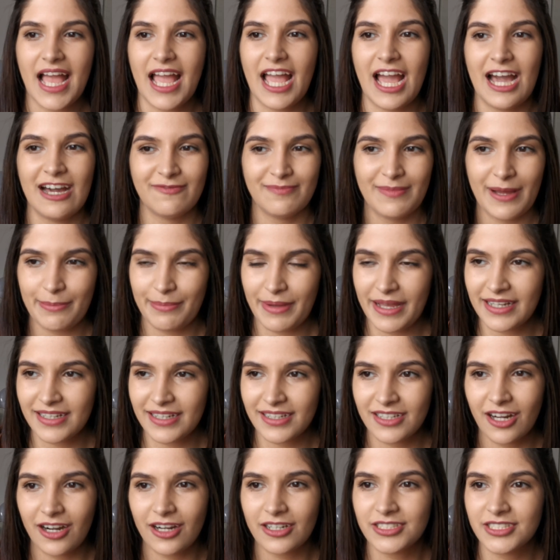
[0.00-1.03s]
I have my
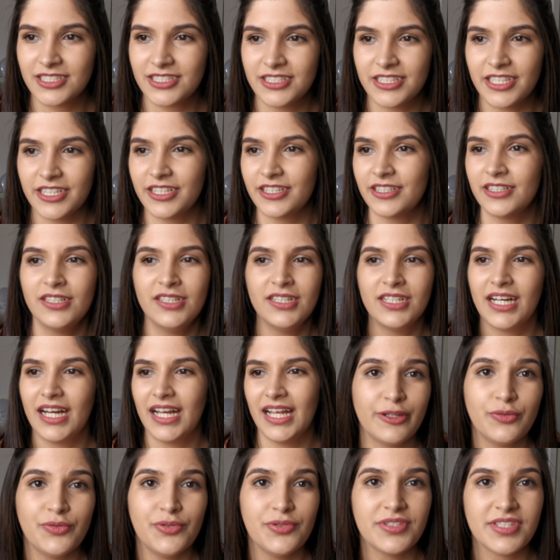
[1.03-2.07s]
bank card in there.
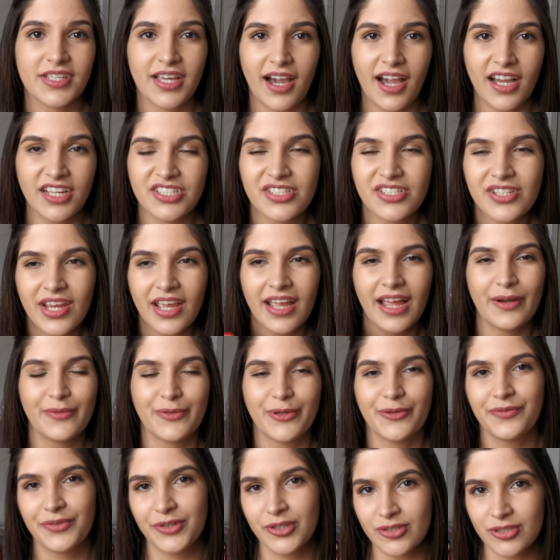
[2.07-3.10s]
I don't use cash. I
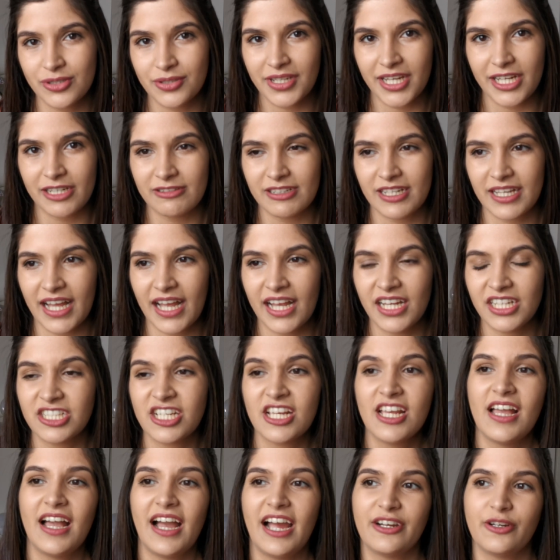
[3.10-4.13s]
refuse to carry
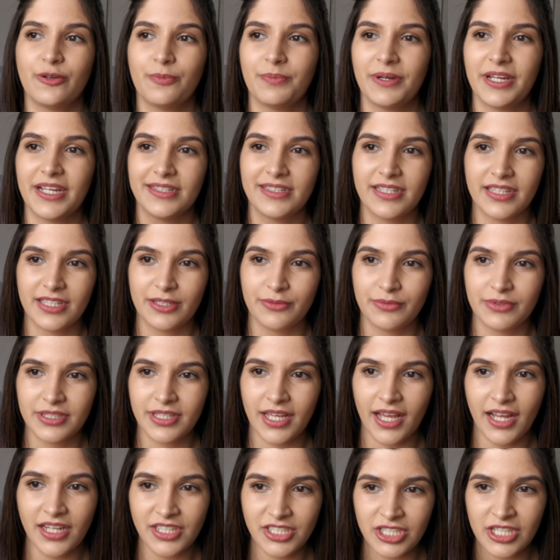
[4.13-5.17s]
cash. I don't pay anything
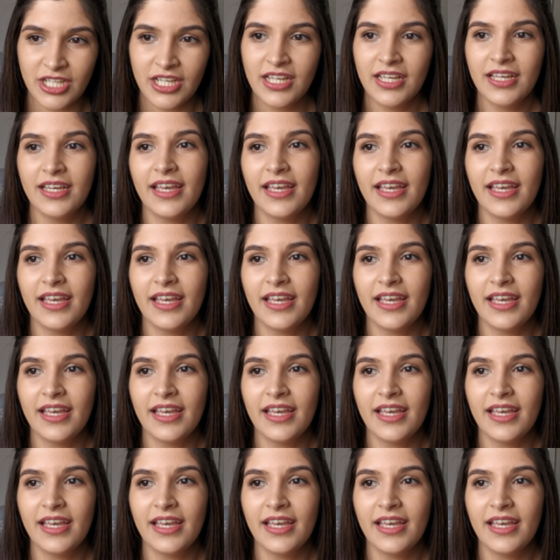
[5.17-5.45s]
with cash.